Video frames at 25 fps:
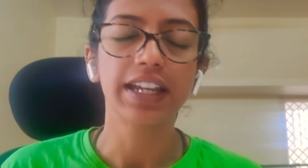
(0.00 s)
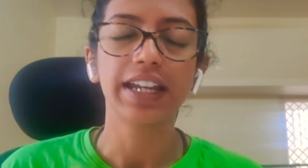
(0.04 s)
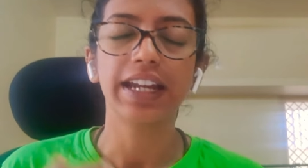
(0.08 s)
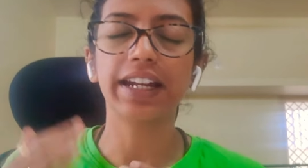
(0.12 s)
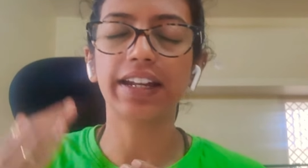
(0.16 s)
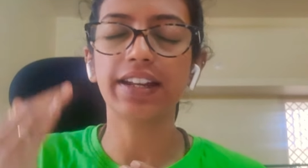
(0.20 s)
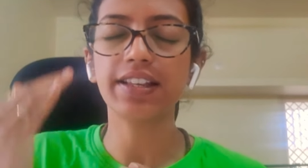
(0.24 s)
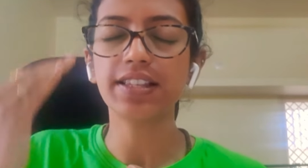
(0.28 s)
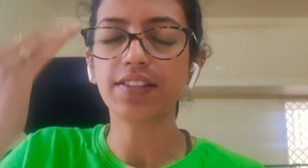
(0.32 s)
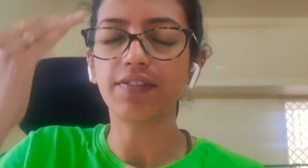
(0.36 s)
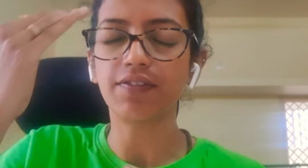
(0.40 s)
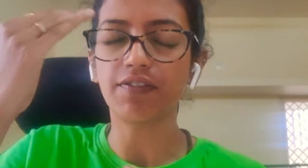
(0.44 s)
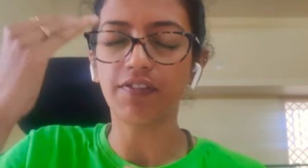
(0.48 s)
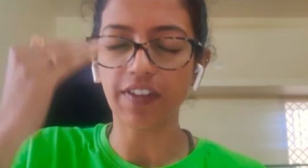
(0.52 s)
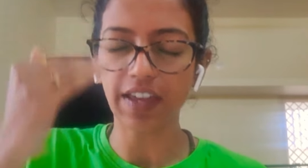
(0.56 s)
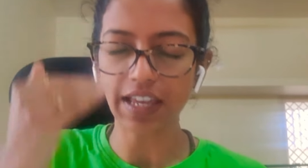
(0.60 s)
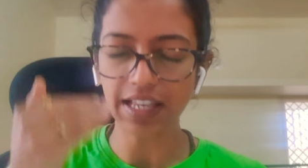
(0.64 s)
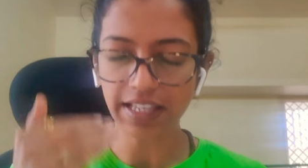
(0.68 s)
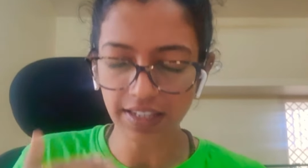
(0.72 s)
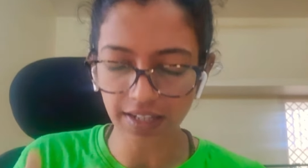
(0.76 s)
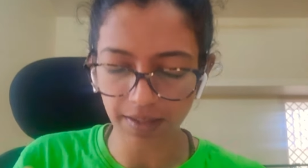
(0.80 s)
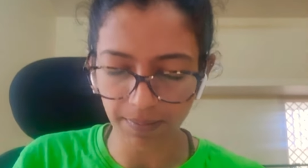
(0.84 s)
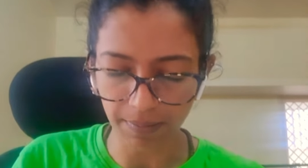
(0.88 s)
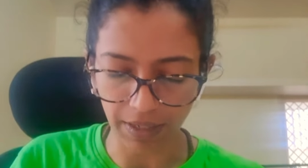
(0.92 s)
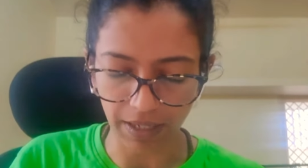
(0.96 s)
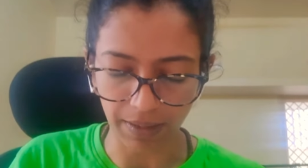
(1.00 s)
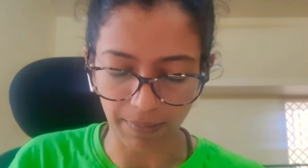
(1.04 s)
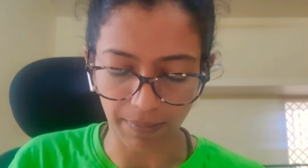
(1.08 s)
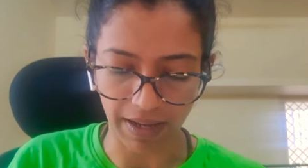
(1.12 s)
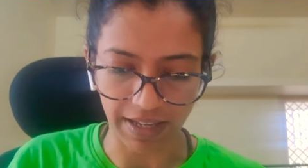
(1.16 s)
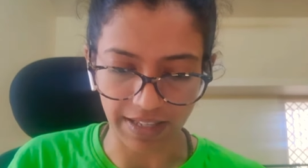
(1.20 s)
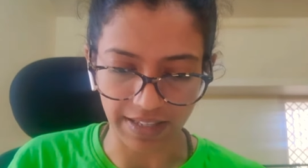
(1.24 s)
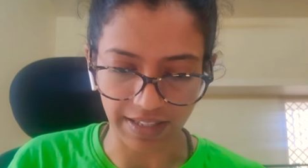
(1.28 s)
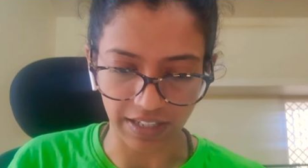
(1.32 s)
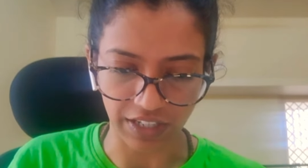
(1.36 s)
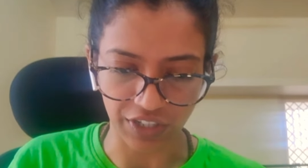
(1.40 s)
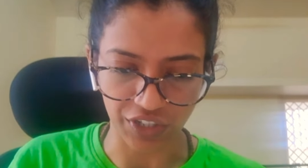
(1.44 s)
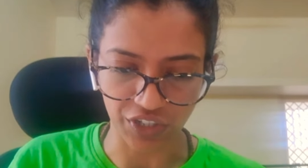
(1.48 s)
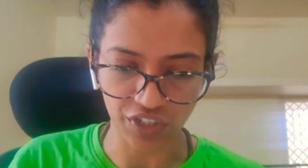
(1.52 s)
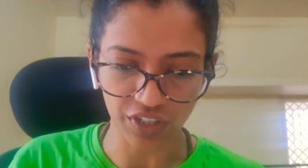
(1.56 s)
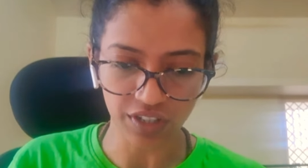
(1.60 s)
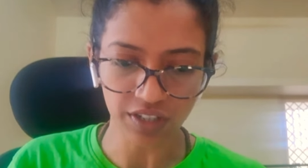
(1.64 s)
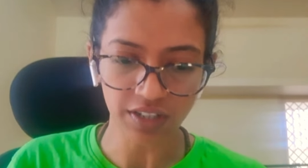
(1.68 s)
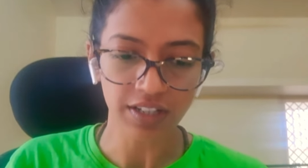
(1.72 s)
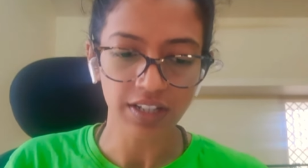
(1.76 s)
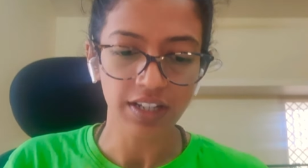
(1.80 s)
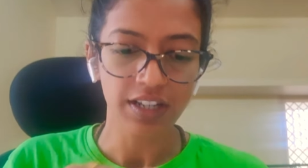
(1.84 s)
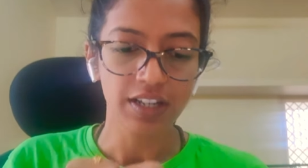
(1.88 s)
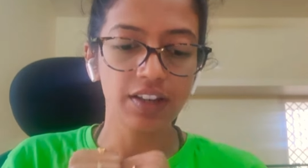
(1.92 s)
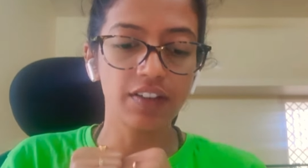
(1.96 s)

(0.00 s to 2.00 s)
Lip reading: It is waste minimization